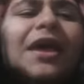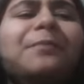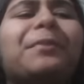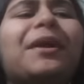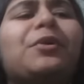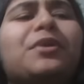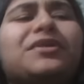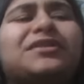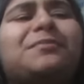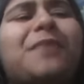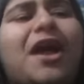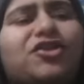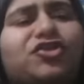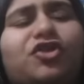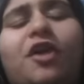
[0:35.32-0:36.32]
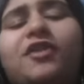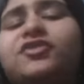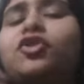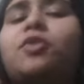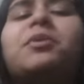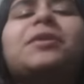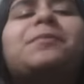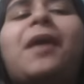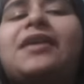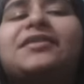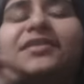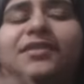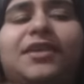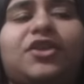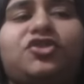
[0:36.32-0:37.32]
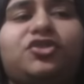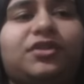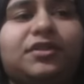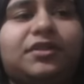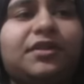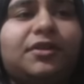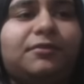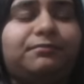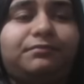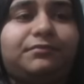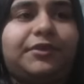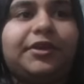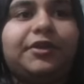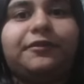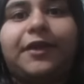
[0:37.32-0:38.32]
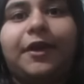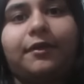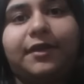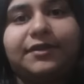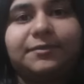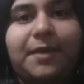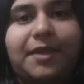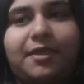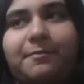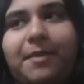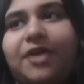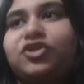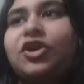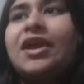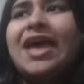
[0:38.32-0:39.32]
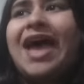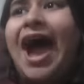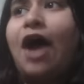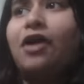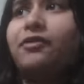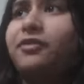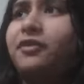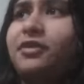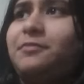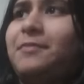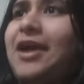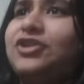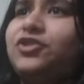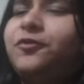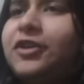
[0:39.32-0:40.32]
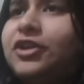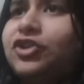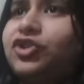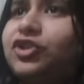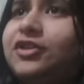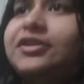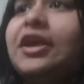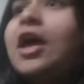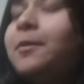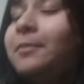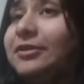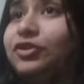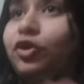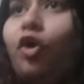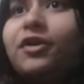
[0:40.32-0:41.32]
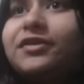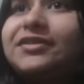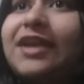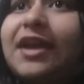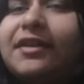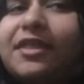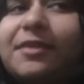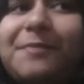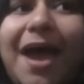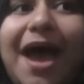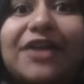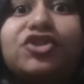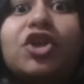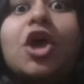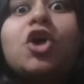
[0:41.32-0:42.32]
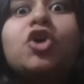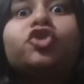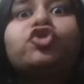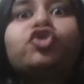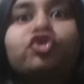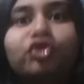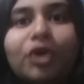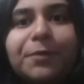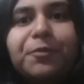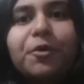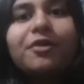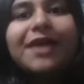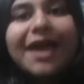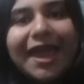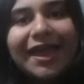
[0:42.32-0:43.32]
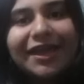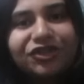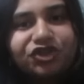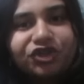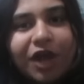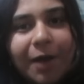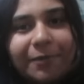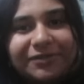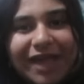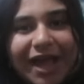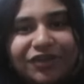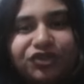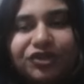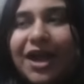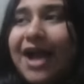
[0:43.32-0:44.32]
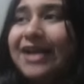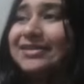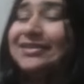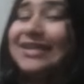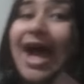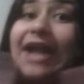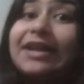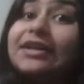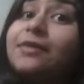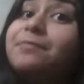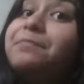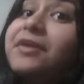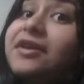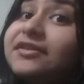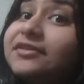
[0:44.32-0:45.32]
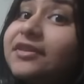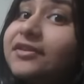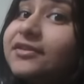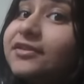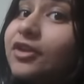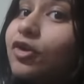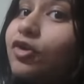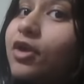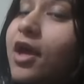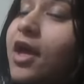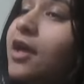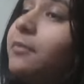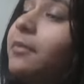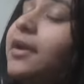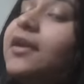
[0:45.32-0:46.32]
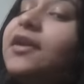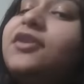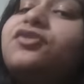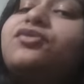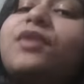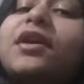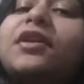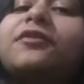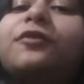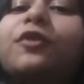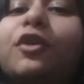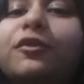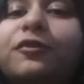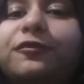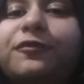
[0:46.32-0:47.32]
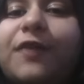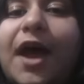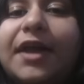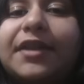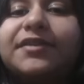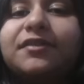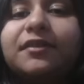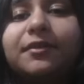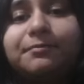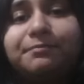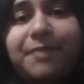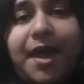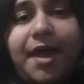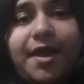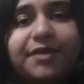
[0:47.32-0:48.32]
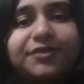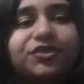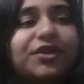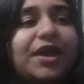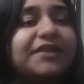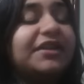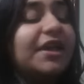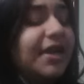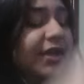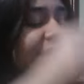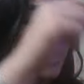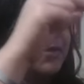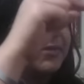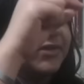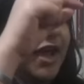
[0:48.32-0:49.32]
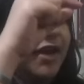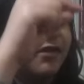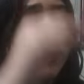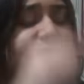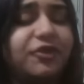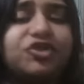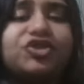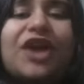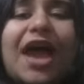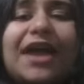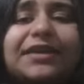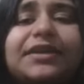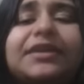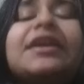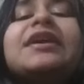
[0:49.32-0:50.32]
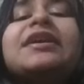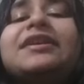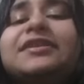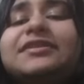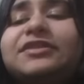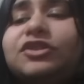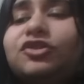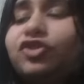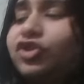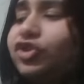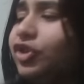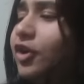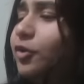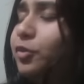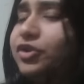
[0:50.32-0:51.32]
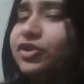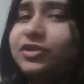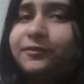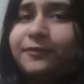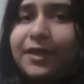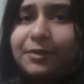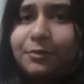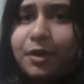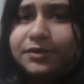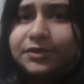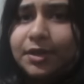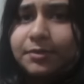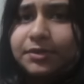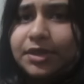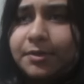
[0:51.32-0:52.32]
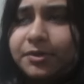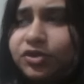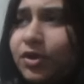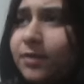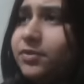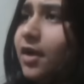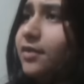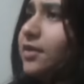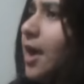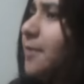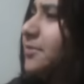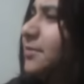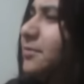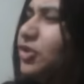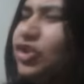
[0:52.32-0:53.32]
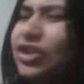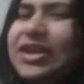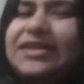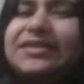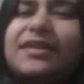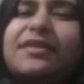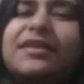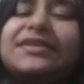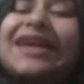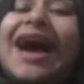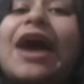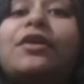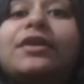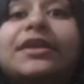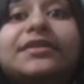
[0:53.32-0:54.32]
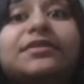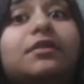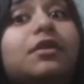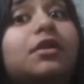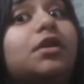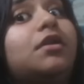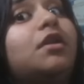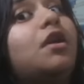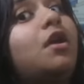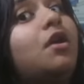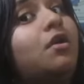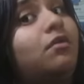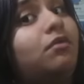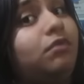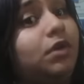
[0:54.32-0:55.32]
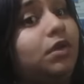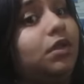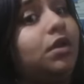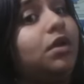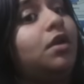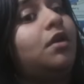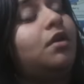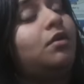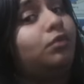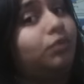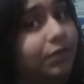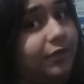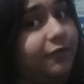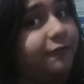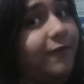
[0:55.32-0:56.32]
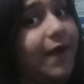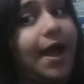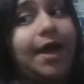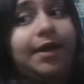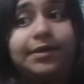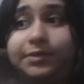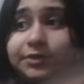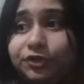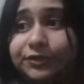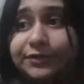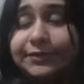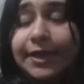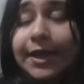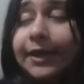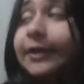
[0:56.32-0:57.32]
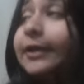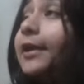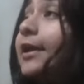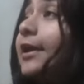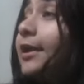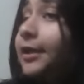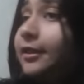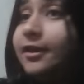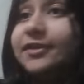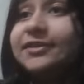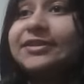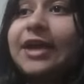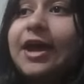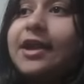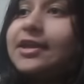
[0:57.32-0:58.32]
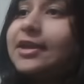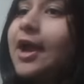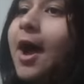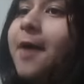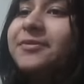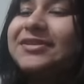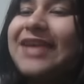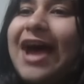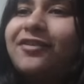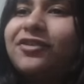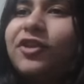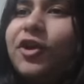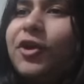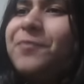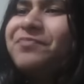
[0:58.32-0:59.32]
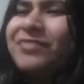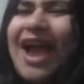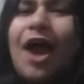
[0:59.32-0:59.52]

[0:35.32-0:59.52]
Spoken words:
But anyways, the match starts, nobody pays attention, could have cared less about that match. I don't even think the match finishes, but towards the end of the match, Triple H comes at you guys, not in a business suit, but he's ready for a fight. He's looking badass, you guys. Comes down in a leather jacket, his new shirt, which is available on www.shop.com, some jeans, and the title. He's looking really, really fine. Just saying. He looks good. He comes out there.